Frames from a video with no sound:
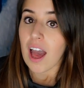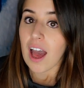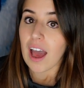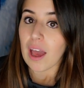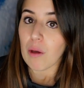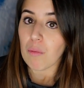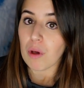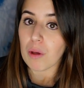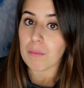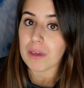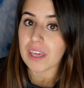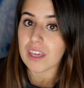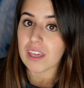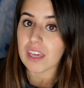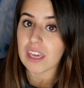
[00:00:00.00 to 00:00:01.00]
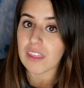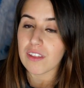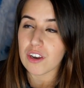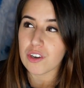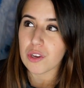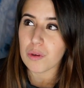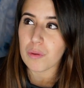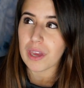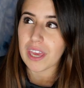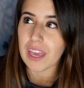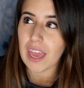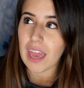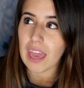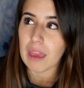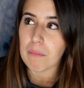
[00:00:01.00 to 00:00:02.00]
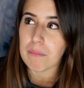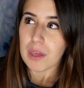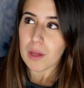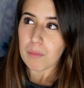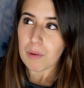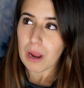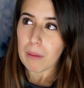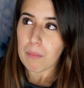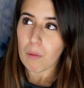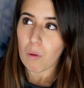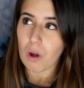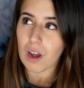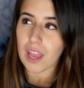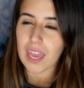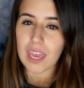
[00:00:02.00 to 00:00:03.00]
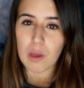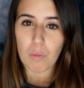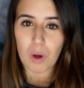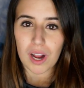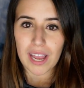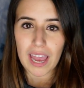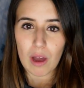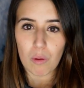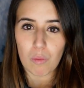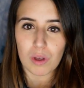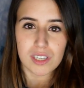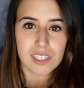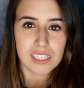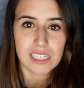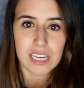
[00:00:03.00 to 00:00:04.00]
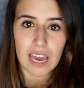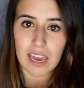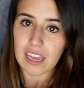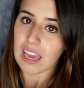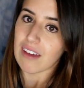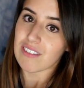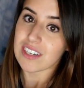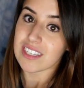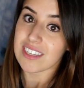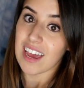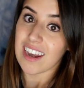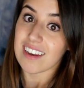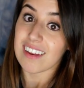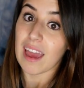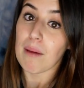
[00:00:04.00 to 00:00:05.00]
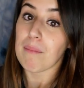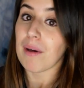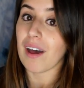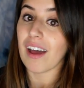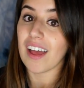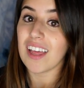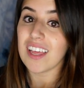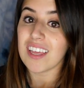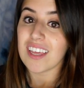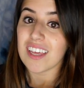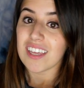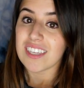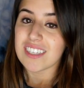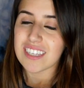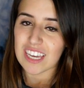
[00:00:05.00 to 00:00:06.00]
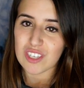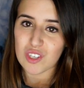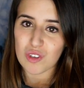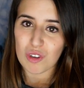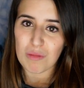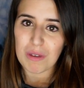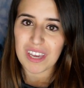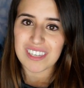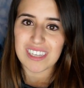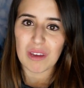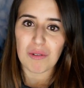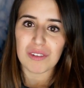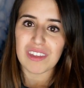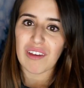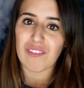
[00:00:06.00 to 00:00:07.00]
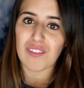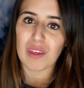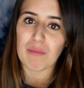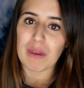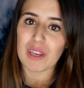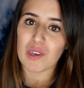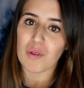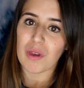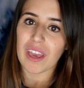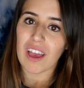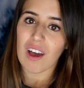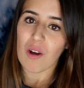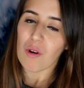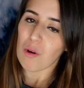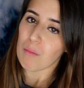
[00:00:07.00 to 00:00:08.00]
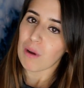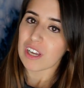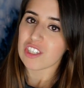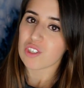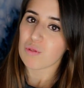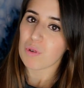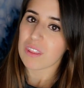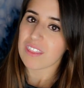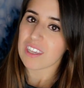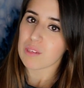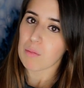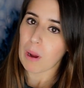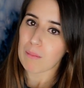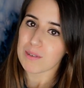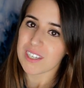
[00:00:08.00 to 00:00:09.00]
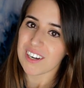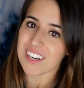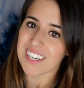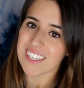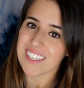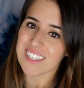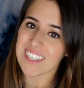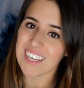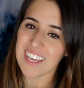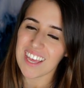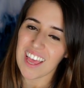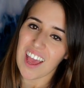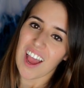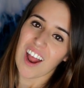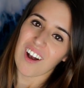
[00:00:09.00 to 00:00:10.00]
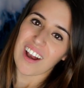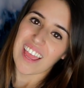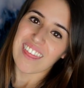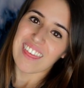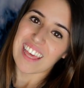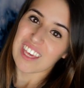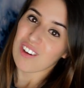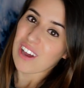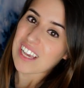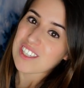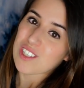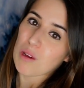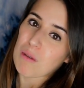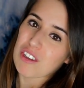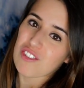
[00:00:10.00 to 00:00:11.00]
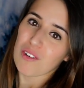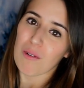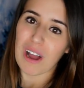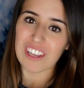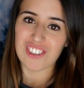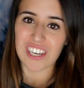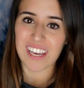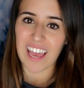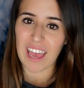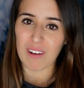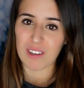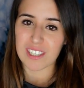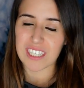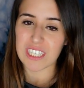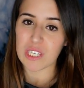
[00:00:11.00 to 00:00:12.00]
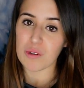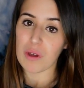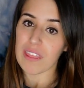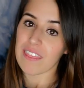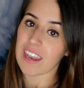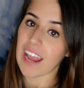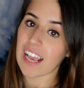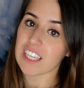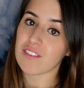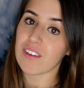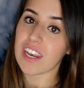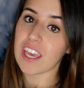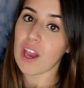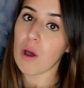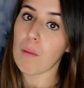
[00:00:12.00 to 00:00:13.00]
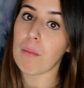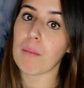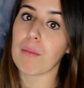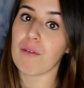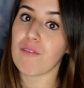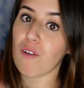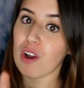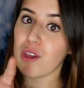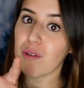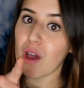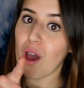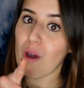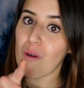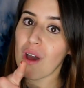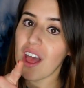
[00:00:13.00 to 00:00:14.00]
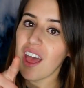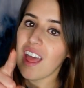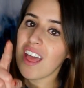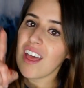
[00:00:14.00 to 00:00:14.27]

I will be either doing a meal prep or a HIIT workout. We'll see, I haven't decided yet, but stay tuned because I will definitely be doing a whole bunch with this prep series. All right, thank you guys so much for watching. I will see you in the next video, but before you go,